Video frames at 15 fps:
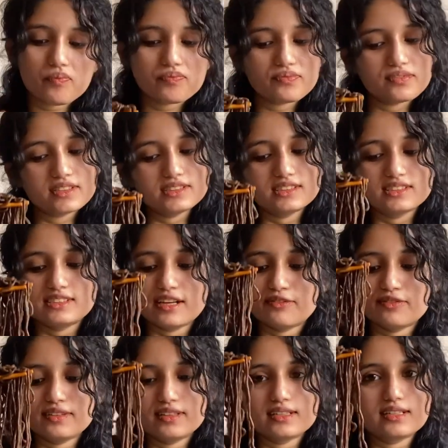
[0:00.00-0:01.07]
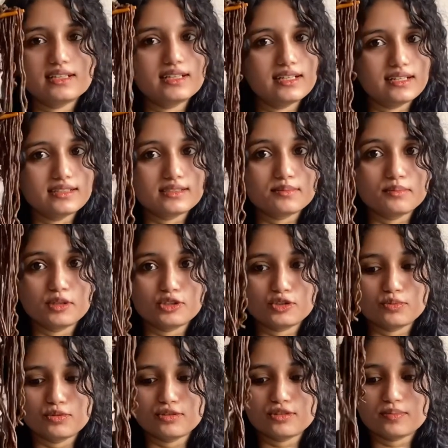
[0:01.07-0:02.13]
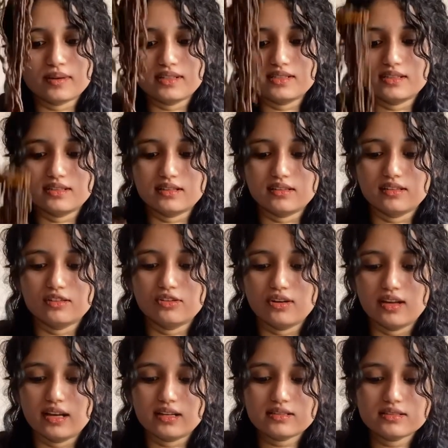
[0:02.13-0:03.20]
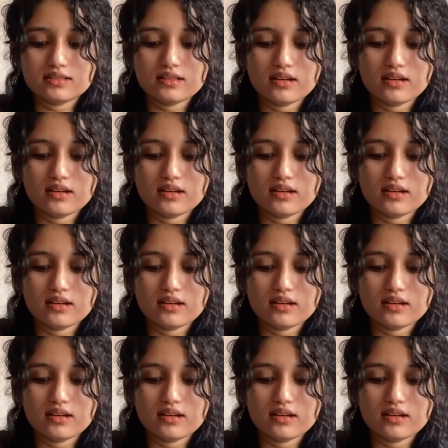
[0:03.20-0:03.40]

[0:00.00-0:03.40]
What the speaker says: This definitely is much more spicy than the 3x.